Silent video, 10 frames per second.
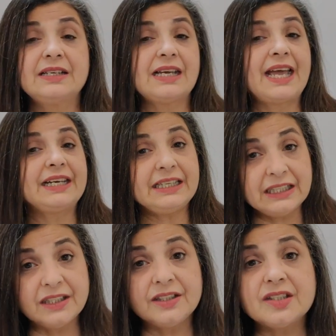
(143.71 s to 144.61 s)
an
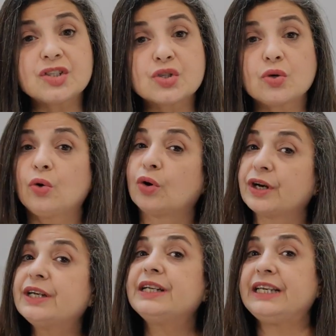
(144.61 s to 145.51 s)
illness, or
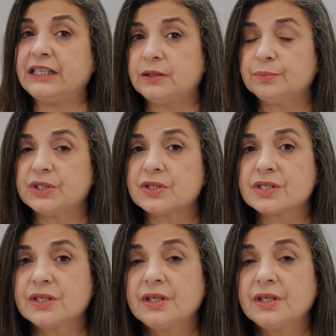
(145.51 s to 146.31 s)
an ailment.